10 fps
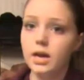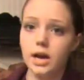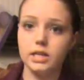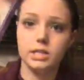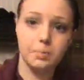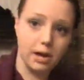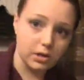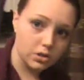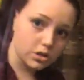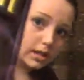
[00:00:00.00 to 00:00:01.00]
a
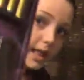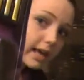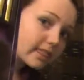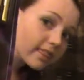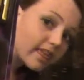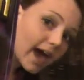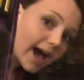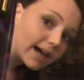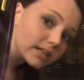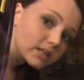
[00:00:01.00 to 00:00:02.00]
sponge like
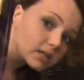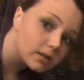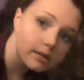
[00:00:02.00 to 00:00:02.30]
that